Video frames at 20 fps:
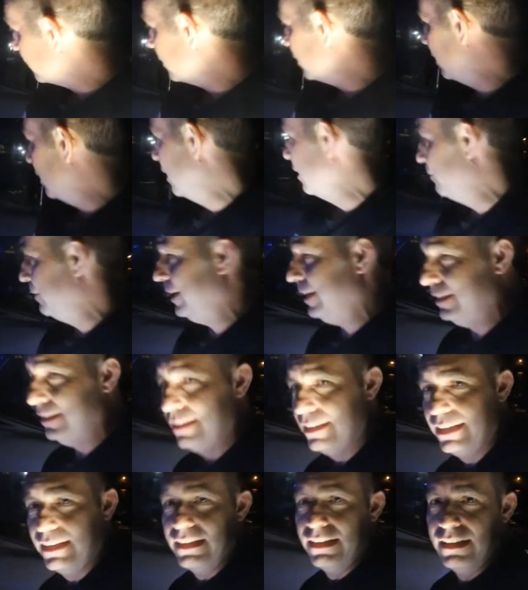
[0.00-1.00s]
I mean,
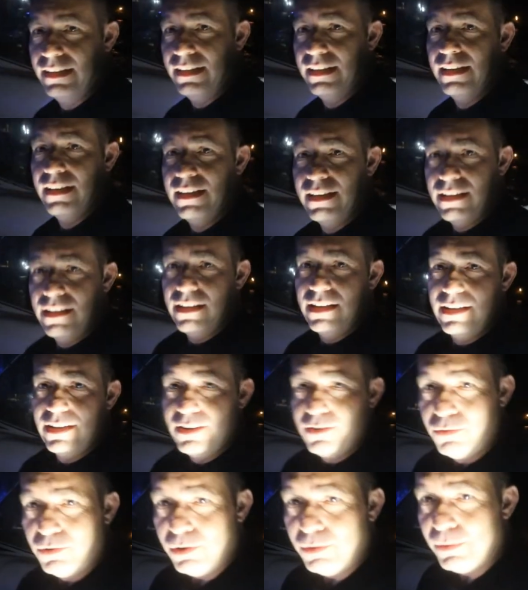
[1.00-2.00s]

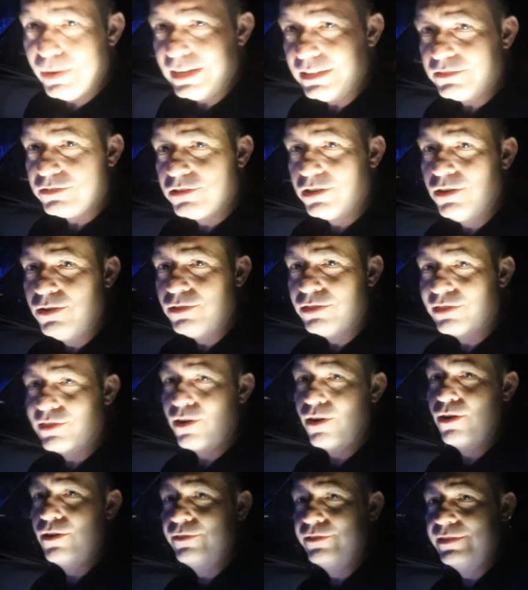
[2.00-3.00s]
we went two
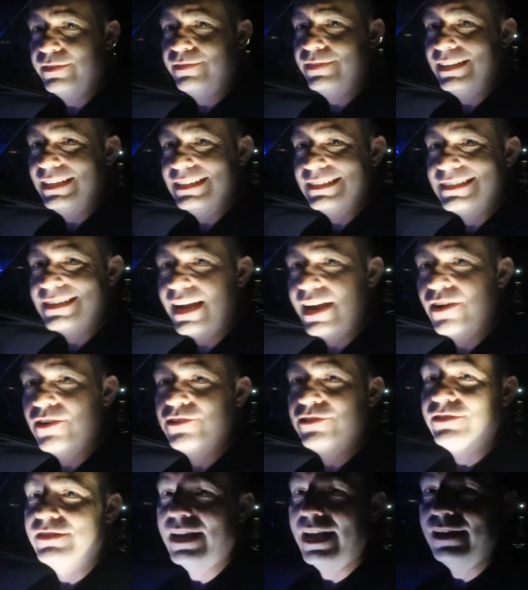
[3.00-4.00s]
thirds of the entire
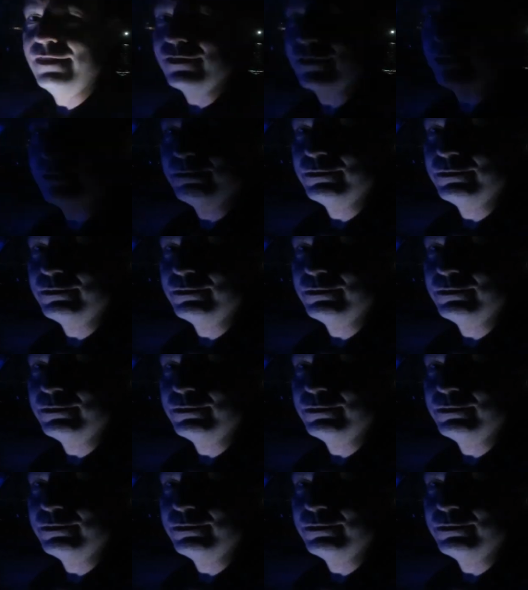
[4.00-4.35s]
state from